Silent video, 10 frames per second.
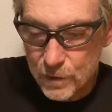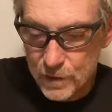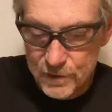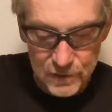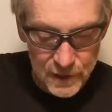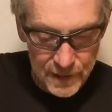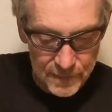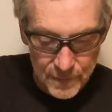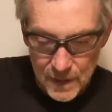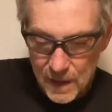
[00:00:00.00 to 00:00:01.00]
the slit,
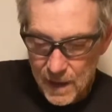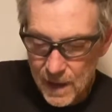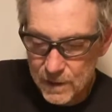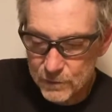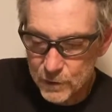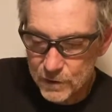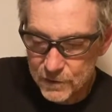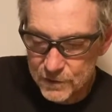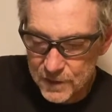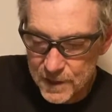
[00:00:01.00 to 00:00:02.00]
and if you can
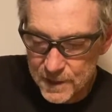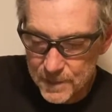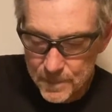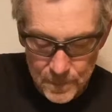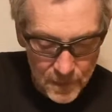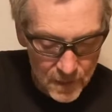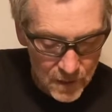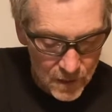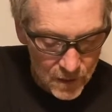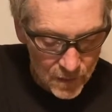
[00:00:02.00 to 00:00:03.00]
see,
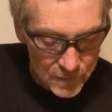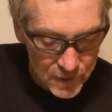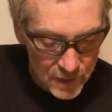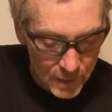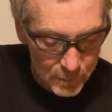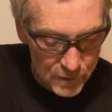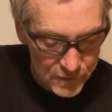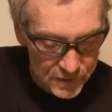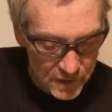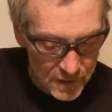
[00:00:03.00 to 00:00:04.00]
the
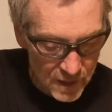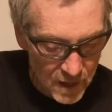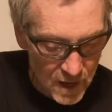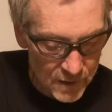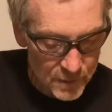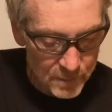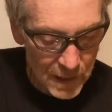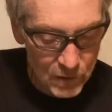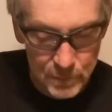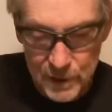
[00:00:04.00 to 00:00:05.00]
numbers on the
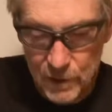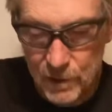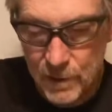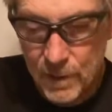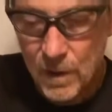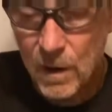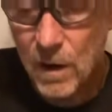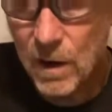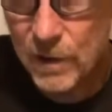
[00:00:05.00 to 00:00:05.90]
power meter are